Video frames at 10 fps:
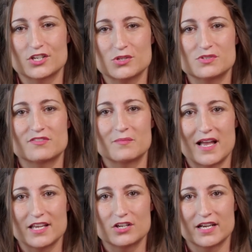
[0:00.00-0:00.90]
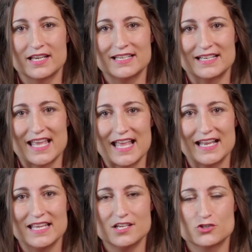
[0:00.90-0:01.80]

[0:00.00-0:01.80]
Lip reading: used for migraine and headache.